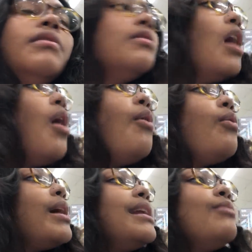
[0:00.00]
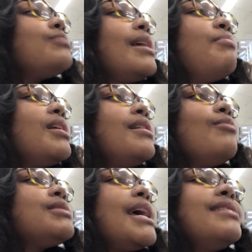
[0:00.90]
No, it didn't, it, but it
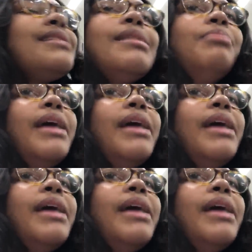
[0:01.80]
don't taste like